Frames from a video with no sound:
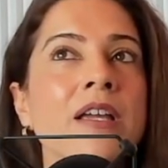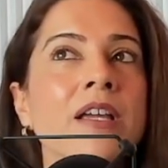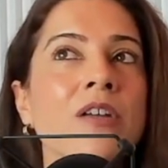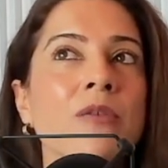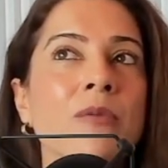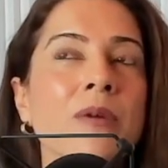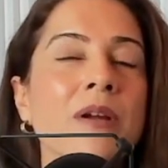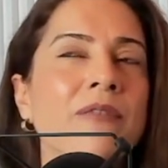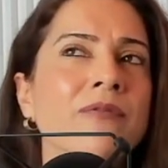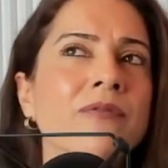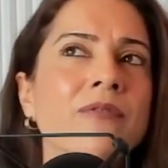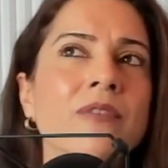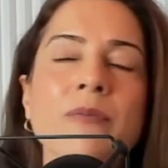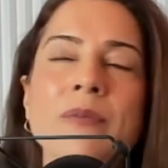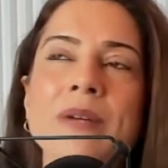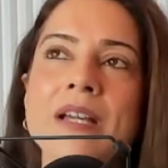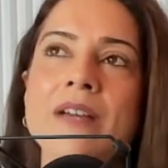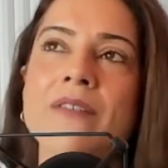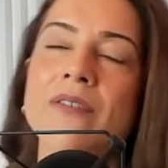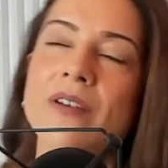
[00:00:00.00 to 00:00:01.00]
We have
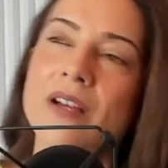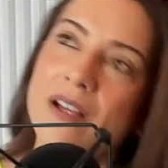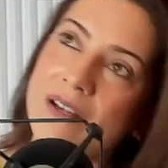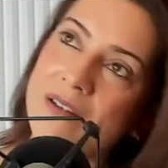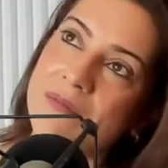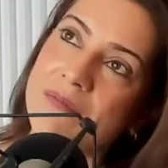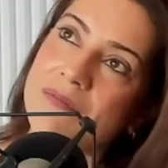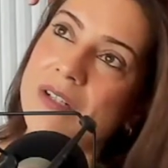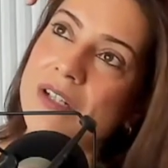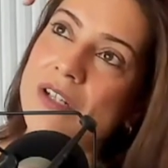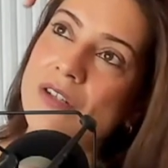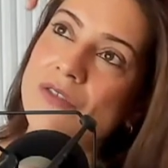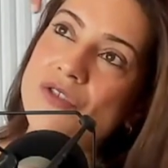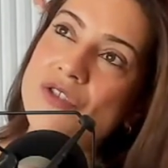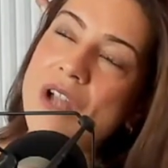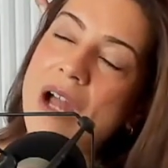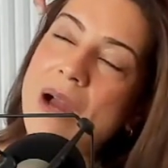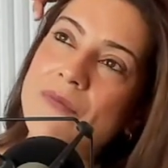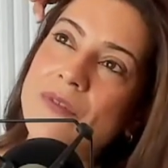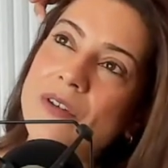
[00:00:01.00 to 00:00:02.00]

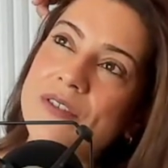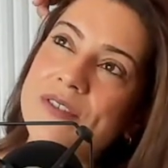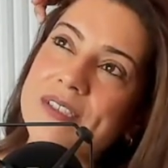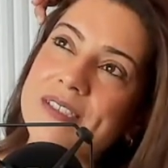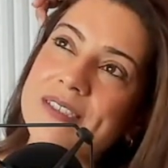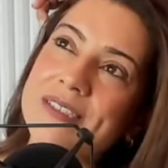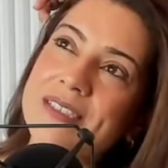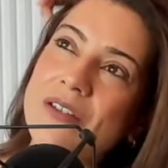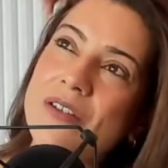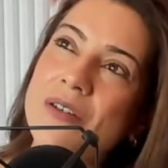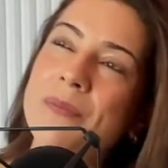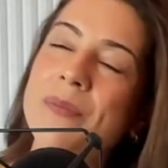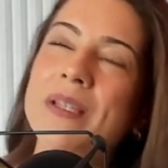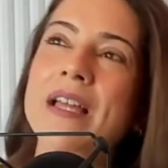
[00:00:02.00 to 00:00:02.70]
job fairs, et cetera.